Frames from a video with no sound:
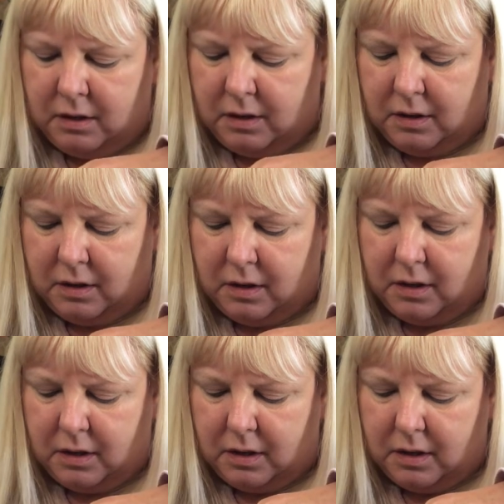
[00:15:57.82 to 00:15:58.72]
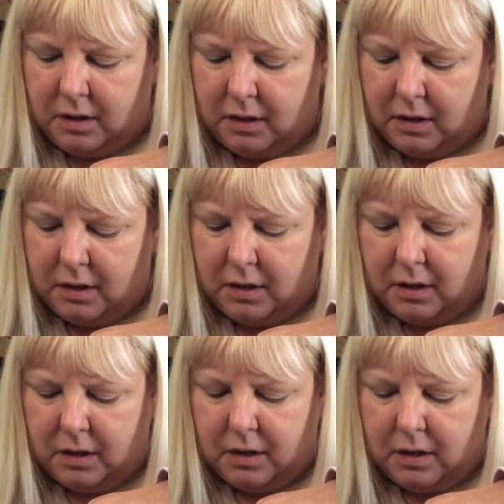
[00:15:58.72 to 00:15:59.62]

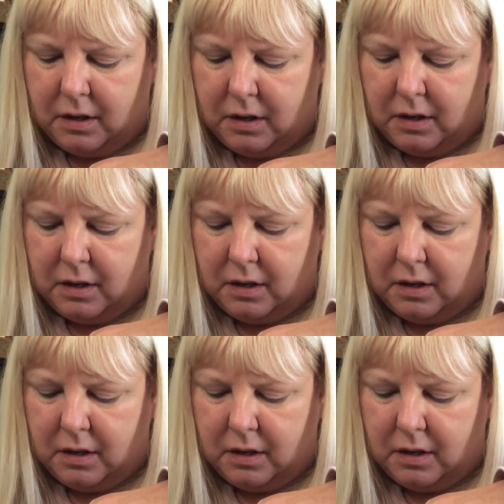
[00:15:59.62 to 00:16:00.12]
No one is speaking in this clip.